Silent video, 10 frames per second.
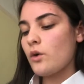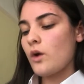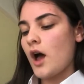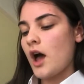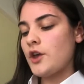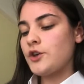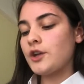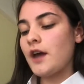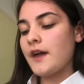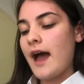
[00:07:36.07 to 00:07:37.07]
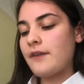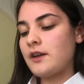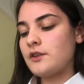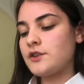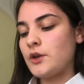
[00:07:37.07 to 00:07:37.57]
You can either have
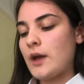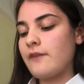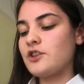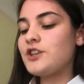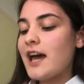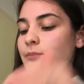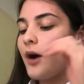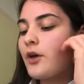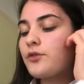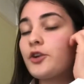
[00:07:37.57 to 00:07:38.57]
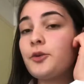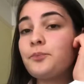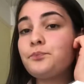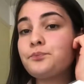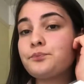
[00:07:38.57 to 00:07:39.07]
it so you have a shared
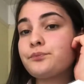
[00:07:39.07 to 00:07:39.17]
bathroom